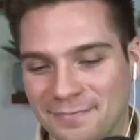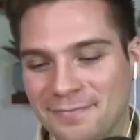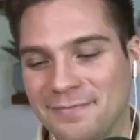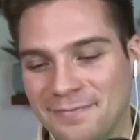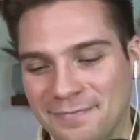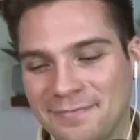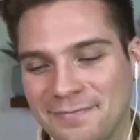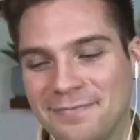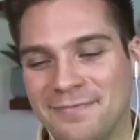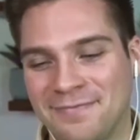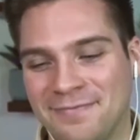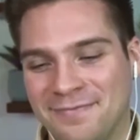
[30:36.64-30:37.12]

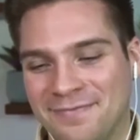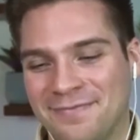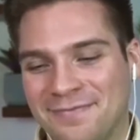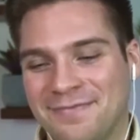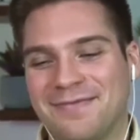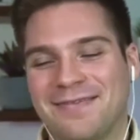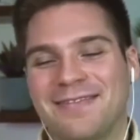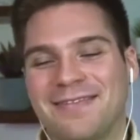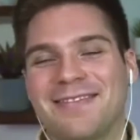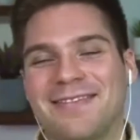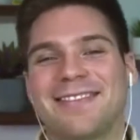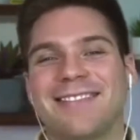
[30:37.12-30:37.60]

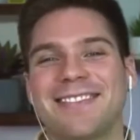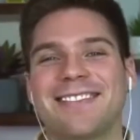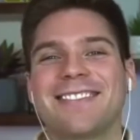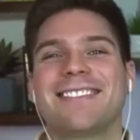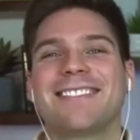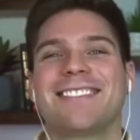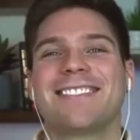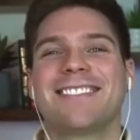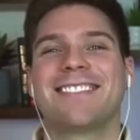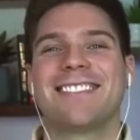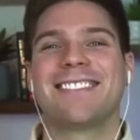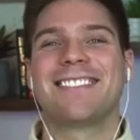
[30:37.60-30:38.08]
34
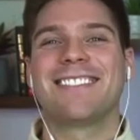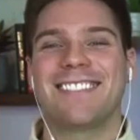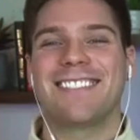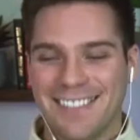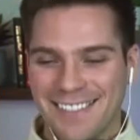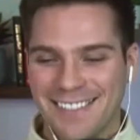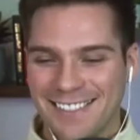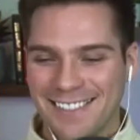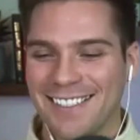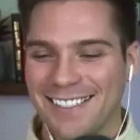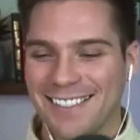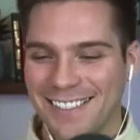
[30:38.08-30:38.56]
things you'll never
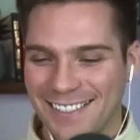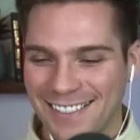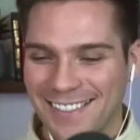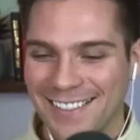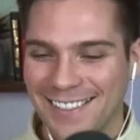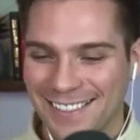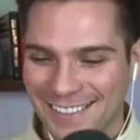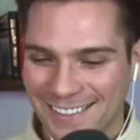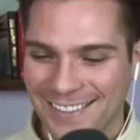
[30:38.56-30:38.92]
believe